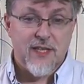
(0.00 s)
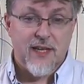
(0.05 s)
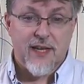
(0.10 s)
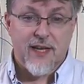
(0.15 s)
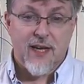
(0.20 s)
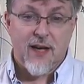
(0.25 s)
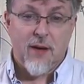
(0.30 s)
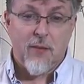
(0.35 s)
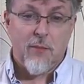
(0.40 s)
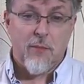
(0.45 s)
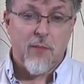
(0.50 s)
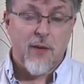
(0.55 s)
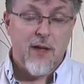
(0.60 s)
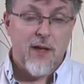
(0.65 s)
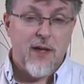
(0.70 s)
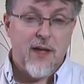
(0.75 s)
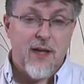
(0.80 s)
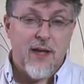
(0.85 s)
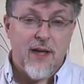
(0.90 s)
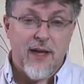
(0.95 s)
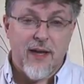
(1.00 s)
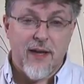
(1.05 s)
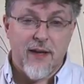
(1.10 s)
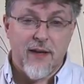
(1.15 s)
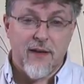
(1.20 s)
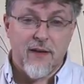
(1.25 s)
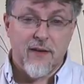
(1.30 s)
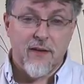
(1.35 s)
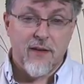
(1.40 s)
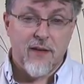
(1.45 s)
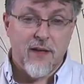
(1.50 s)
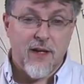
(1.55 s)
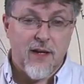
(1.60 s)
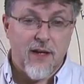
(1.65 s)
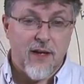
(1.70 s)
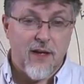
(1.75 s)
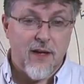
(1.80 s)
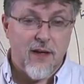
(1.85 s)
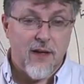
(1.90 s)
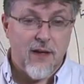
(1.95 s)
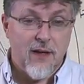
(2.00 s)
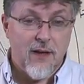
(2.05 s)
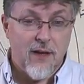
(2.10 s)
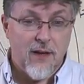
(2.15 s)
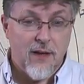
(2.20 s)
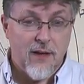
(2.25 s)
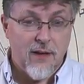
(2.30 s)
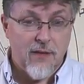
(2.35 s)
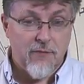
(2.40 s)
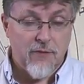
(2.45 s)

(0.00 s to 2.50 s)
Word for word: They come in uh,